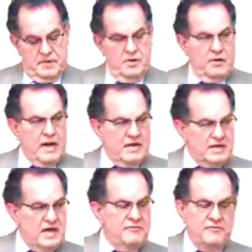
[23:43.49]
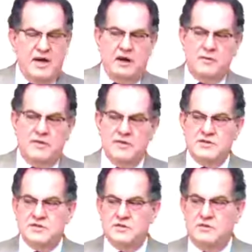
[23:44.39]
You don't identify with
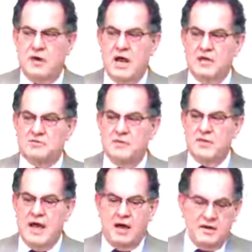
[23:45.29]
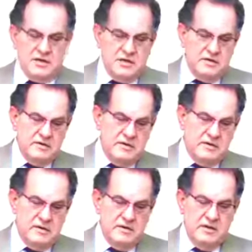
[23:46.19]
this Christ without
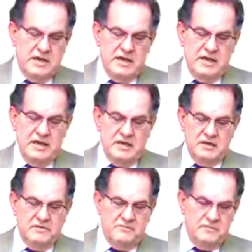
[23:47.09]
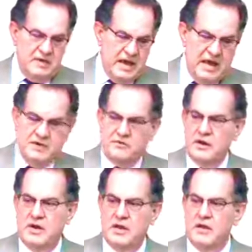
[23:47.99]
the uh,
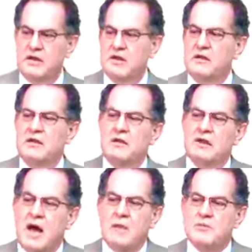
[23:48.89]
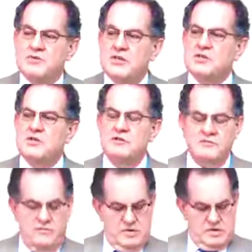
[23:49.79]
hatred and the opposition
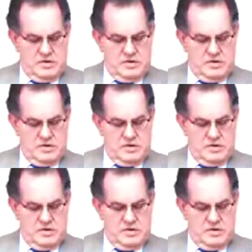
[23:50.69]
of